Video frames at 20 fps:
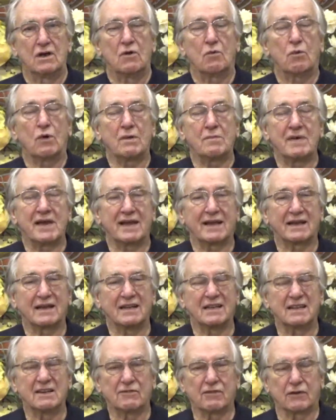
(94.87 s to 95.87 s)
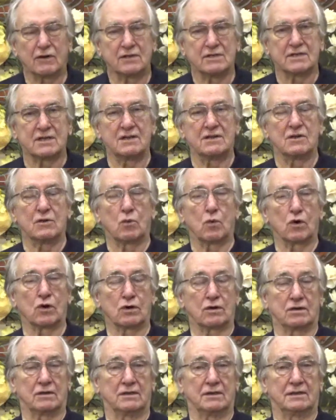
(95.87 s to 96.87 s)
We make a difference in the
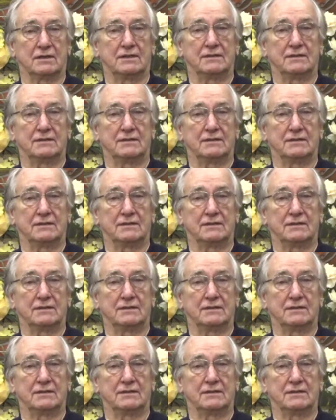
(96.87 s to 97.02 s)
world.